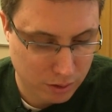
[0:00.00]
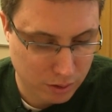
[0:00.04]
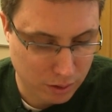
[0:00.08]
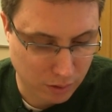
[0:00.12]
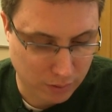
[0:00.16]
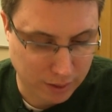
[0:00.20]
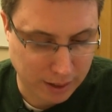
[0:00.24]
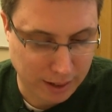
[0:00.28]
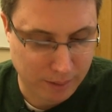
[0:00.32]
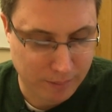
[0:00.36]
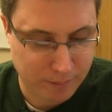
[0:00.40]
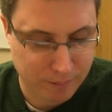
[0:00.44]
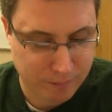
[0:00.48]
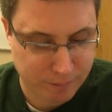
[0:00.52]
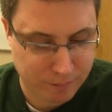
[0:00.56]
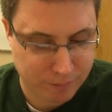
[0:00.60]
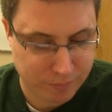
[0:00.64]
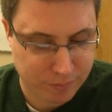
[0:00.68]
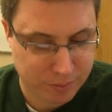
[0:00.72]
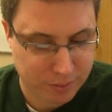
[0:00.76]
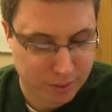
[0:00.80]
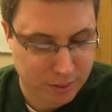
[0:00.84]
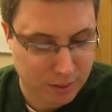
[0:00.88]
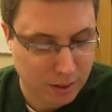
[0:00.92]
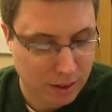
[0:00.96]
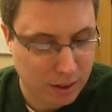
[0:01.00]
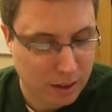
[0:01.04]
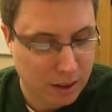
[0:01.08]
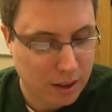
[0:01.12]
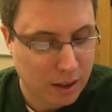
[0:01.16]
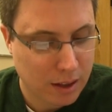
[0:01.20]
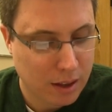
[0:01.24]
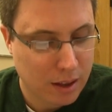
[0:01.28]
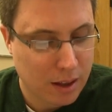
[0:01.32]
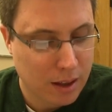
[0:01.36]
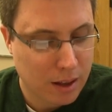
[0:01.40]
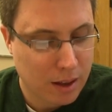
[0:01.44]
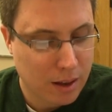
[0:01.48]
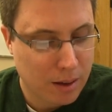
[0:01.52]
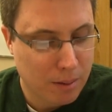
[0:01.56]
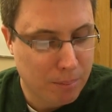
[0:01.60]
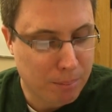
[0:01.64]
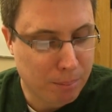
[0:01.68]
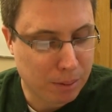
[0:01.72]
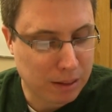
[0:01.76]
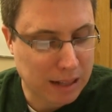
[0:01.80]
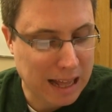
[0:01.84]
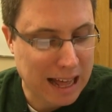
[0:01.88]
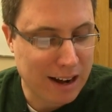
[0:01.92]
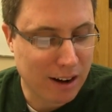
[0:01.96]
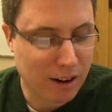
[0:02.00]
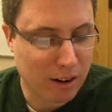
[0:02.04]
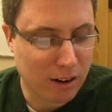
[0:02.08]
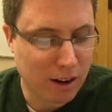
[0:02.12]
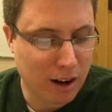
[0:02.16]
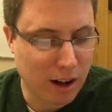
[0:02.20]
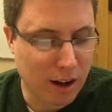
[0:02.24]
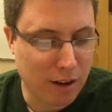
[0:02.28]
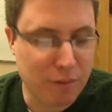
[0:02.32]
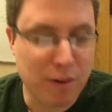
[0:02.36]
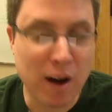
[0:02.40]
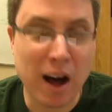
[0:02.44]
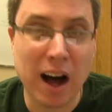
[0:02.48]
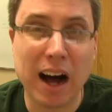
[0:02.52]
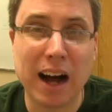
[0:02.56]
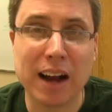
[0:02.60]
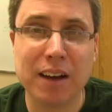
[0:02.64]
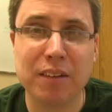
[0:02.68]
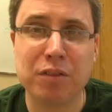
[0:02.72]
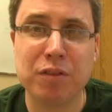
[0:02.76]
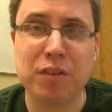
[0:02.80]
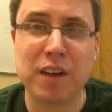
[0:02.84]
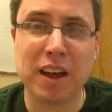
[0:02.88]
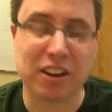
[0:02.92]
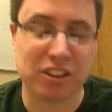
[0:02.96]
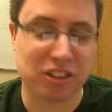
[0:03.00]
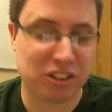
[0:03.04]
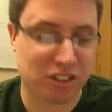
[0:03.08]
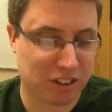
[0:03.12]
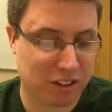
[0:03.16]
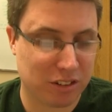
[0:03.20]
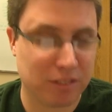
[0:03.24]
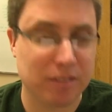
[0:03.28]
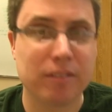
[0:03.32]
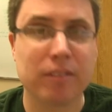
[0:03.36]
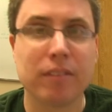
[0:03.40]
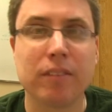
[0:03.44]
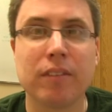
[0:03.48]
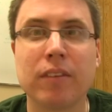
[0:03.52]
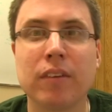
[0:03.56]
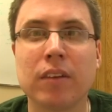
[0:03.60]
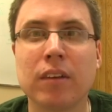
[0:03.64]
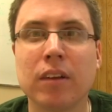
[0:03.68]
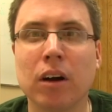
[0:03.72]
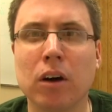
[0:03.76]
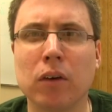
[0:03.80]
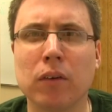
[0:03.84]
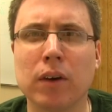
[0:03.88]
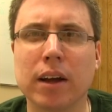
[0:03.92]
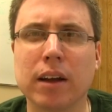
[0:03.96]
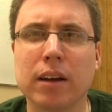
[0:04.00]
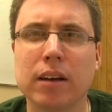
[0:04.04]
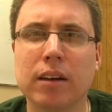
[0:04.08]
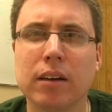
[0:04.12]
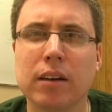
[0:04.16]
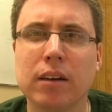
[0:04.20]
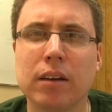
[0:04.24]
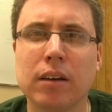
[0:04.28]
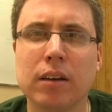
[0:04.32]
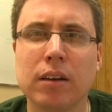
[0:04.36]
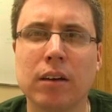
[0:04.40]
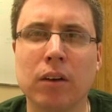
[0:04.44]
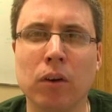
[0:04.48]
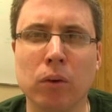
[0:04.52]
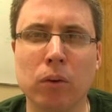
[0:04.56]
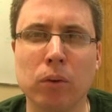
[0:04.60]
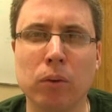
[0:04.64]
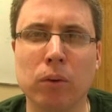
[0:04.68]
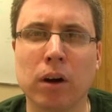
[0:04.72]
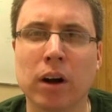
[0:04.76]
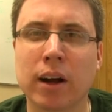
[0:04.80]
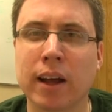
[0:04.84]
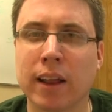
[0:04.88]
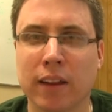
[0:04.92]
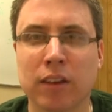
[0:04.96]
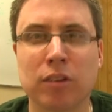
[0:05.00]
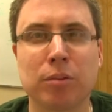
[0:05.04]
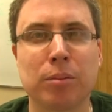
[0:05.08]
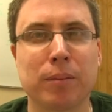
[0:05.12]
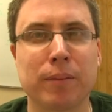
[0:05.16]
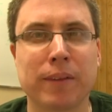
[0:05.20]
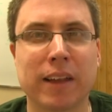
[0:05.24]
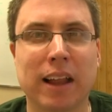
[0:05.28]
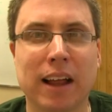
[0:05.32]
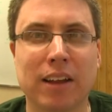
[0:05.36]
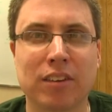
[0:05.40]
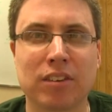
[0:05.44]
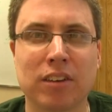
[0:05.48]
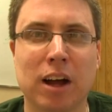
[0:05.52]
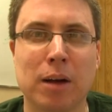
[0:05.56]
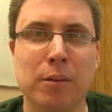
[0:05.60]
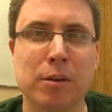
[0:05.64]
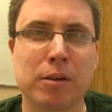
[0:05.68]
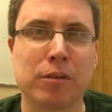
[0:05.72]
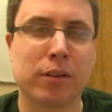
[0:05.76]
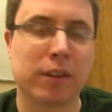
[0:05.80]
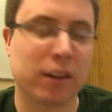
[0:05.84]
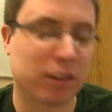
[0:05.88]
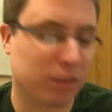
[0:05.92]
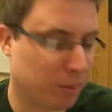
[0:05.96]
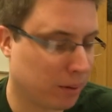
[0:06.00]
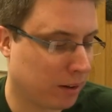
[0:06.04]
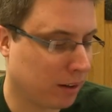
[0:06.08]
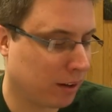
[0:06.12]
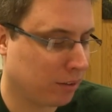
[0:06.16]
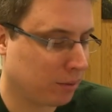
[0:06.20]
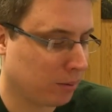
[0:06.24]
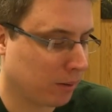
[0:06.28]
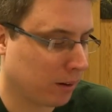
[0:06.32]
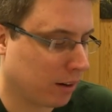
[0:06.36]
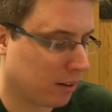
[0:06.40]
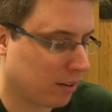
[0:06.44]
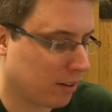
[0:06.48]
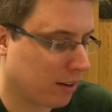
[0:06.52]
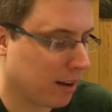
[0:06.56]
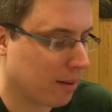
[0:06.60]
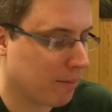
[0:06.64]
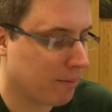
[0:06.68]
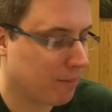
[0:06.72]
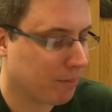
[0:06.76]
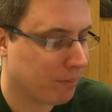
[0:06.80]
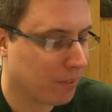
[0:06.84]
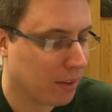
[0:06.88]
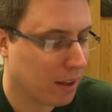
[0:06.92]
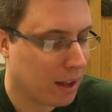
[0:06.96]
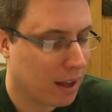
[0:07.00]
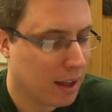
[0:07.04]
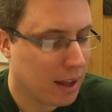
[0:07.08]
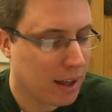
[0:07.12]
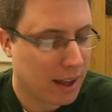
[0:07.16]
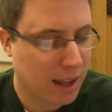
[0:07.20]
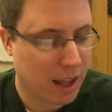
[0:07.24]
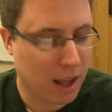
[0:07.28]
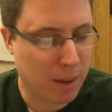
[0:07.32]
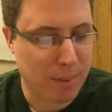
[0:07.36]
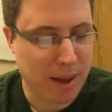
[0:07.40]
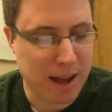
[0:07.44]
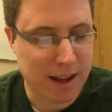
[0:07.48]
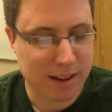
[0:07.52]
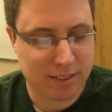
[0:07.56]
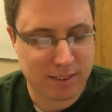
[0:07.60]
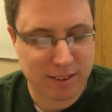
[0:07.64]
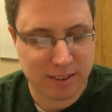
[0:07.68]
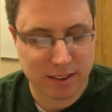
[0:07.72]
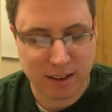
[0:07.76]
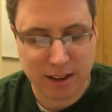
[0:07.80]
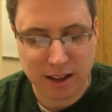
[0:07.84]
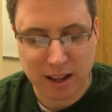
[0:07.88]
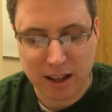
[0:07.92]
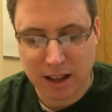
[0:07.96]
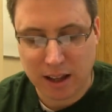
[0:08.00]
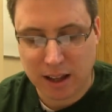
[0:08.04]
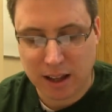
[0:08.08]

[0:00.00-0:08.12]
Okay. Platter of hot fish. Oh, wait. Ooh, okay, this will be the last comment for this one because we're out of time. Hey, Matt.